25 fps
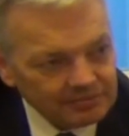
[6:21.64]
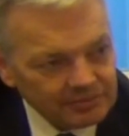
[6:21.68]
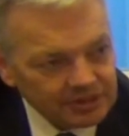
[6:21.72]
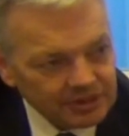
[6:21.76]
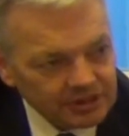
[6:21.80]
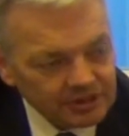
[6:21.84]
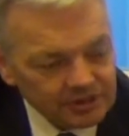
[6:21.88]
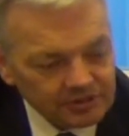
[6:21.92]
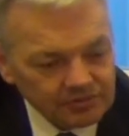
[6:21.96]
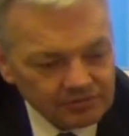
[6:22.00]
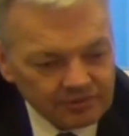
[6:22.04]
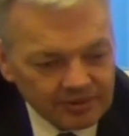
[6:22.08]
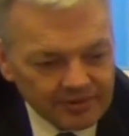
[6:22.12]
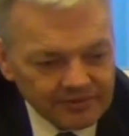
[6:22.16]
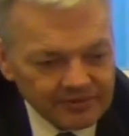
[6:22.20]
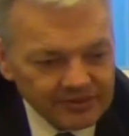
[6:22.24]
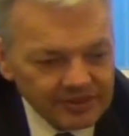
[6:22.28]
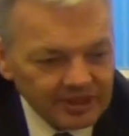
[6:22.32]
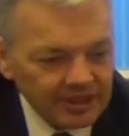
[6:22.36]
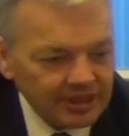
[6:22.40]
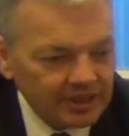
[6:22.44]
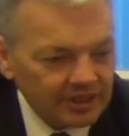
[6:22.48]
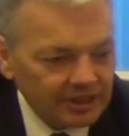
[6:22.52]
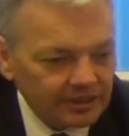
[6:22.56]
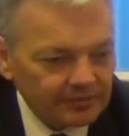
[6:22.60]
because we have
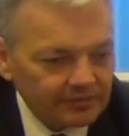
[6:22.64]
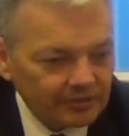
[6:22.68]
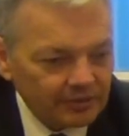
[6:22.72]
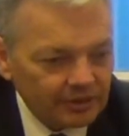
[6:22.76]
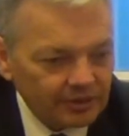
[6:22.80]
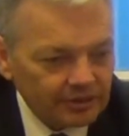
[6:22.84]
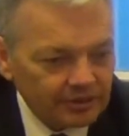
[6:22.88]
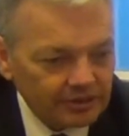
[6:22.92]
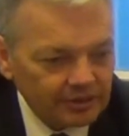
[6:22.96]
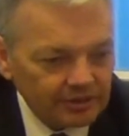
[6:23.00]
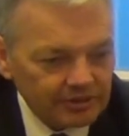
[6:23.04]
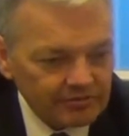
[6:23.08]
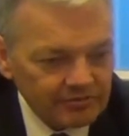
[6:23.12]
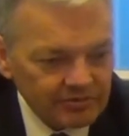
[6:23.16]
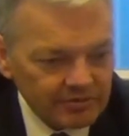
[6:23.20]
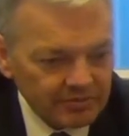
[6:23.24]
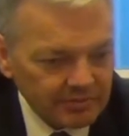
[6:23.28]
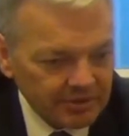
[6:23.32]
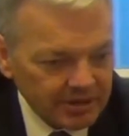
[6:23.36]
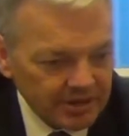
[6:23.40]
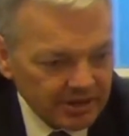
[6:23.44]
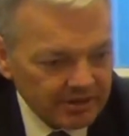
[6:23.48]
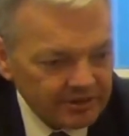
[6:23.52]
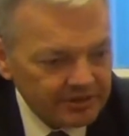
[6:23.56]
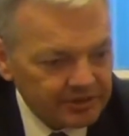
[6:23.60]
seen that for the
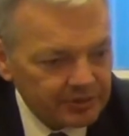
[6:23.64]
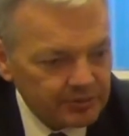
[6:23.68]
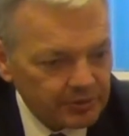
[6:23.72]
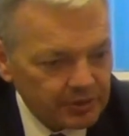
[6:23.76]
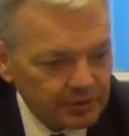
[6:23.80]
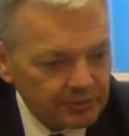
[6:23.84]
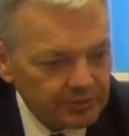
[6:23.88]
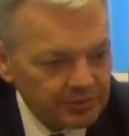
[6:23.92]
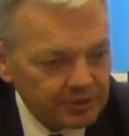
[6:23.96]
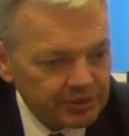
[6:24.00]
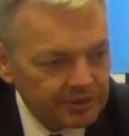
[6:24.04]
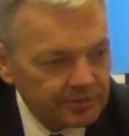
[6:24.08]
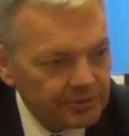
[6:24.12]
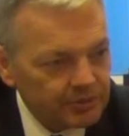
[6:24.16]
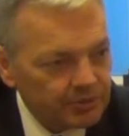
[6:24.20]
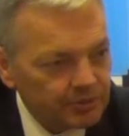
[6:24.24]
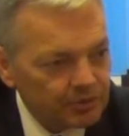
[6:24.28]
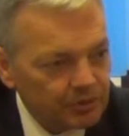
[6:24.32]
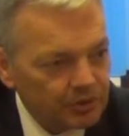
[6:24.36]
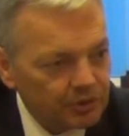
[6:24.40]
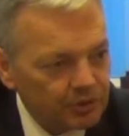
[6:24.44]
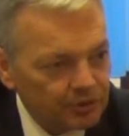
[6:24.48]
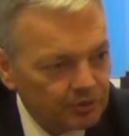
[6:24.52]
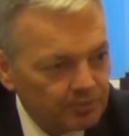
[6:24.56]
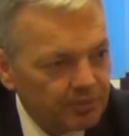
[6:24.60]
rebels it was possible
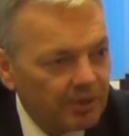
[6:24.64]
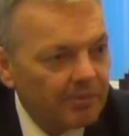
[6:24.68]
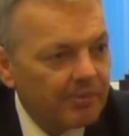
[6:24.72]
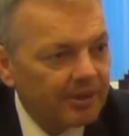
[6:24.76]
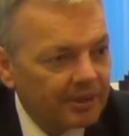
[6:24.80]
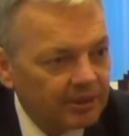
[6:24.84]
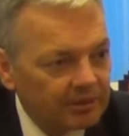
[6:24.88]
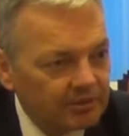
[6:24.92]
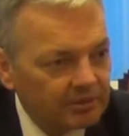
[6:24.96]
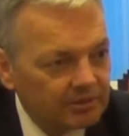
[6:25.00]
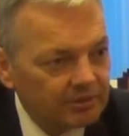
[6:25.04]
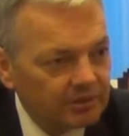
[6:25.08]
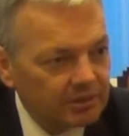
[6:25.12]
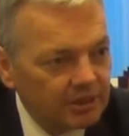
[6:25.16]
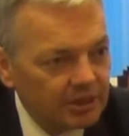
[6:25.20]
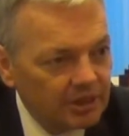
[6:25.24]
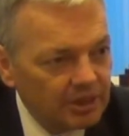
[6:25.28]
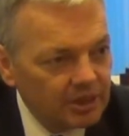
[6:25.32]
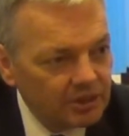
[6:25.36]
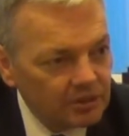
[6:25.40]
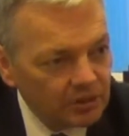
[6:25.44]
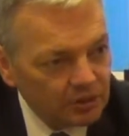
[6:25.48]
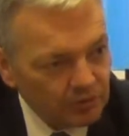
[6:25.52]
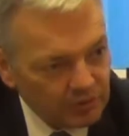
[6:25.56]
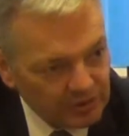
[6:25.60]
to go to Bamako.
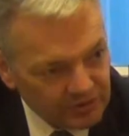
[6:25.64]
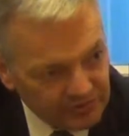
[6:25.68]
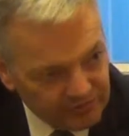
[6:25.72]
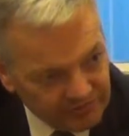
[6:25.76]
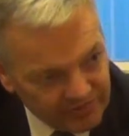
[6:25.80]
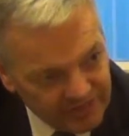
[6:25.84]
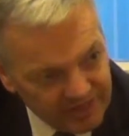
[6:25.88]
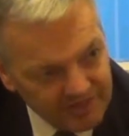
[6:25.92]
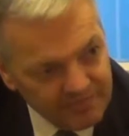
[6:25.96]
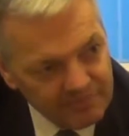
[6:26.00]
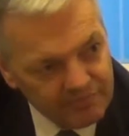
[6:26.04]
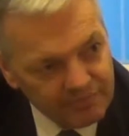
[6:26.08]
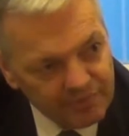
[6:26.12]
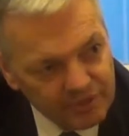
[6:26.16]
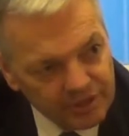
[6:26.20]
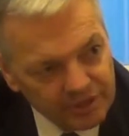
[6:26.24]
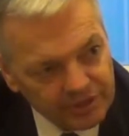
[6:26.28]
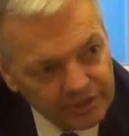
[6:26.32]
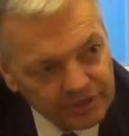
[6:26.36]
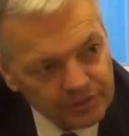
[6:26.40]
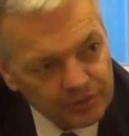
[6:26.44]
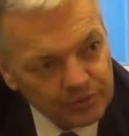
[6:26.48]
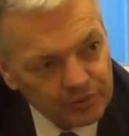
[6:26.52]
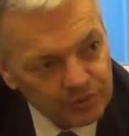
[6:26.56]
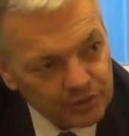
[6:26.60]
So it was very
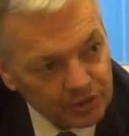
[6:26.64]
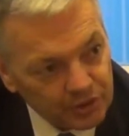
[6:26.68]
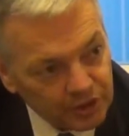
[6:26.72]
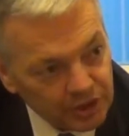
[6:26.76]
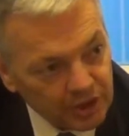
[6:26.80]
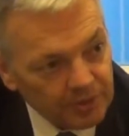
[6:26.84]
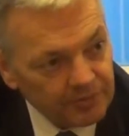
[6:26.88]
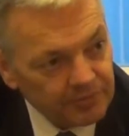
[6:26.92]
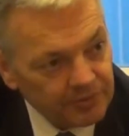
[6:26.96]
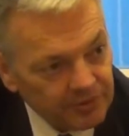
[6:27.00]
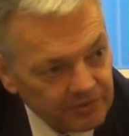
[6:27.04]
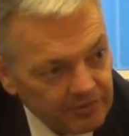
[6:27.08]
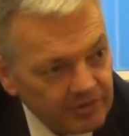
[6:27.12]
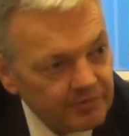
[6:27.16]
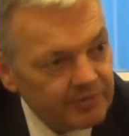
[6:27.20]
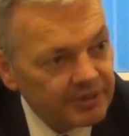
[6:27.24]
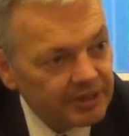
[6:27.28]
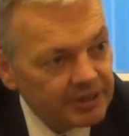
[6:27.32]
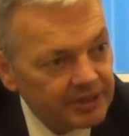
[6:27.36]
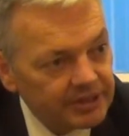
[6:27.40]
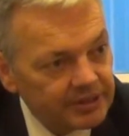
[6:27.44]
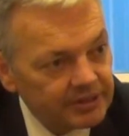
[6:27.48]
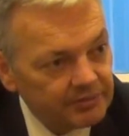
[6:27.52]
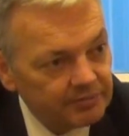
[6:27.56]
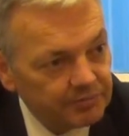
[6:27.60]
important to stop the
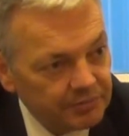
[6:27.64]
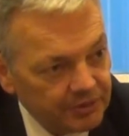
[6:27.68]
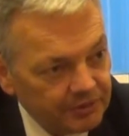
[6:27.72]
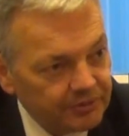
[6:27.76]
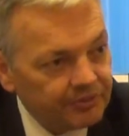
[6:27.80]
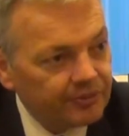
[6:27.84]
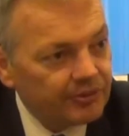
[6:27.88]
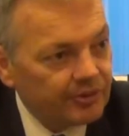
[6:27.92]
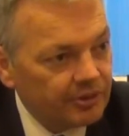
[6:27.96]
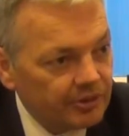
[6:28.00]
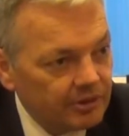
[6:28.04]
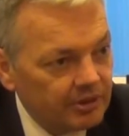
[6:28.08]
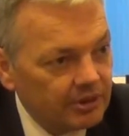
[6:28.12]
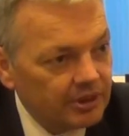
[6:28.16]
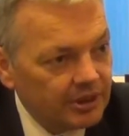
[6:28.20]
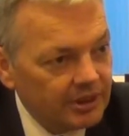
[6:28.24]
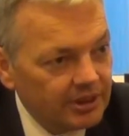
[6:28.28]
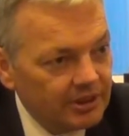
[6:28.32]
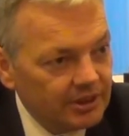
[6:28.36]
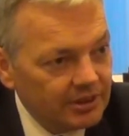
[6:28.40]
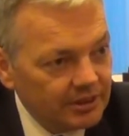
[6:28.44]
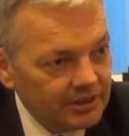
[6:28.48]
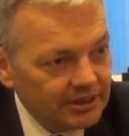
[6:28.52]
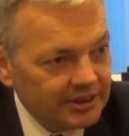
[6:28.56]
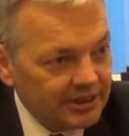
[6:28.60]
rebellion before
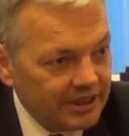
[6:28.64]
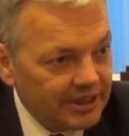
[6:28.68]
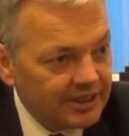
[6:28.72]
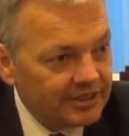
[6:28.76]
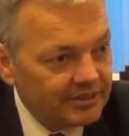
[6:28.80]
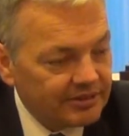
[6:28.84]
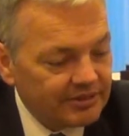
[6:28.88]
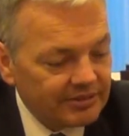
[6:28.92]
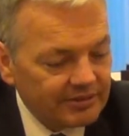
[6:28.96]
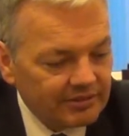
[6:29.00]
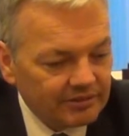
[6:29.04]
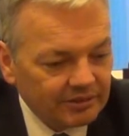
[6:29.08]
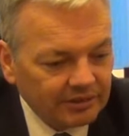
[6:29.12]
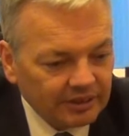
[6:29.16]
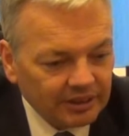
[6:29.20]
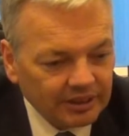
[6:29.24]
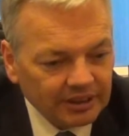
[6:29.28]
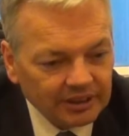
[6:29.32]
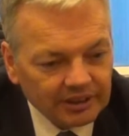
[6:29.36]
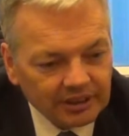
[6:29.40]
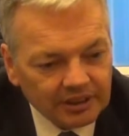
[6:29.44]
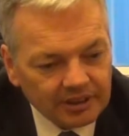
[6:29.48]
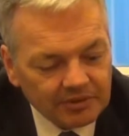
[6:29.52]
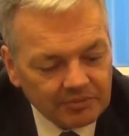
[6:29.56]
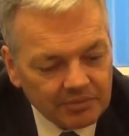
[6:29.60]
the entry
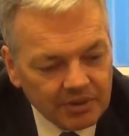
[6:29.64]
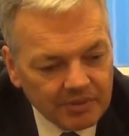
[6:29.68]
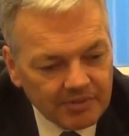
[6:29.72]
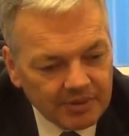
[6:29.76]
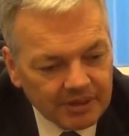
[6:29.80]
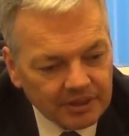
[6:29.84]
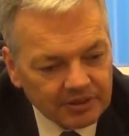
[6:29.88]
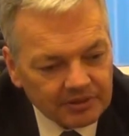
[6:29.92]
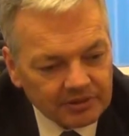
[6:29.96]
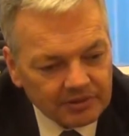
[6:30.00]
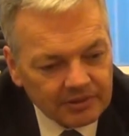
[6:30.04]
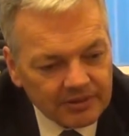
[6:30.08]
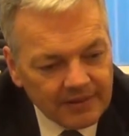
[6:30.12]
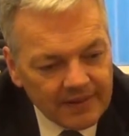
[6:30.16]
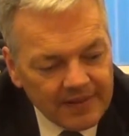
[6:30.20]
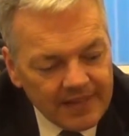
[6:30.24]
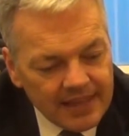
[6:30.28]
in Bamako.